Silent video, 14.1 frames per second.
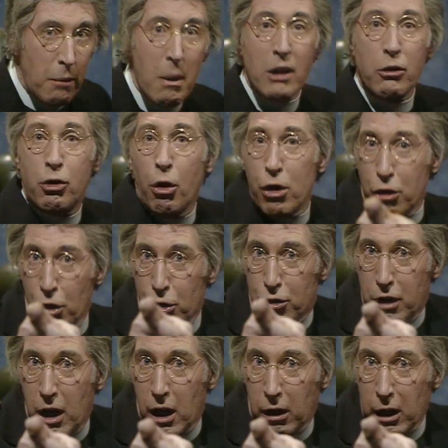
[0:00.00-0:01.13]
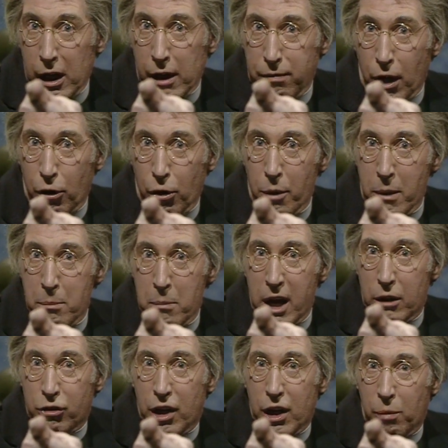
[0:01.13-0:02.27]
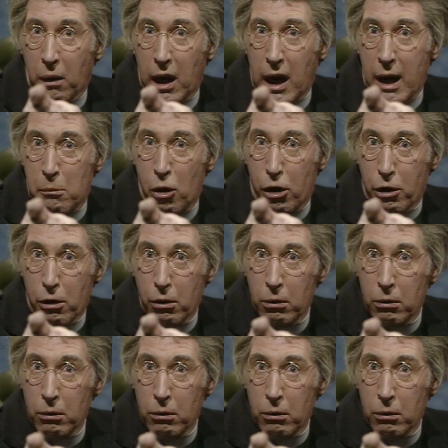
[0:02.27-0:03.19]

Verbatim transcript: And Mick, don't you dare leave the room and make tea while I'm on.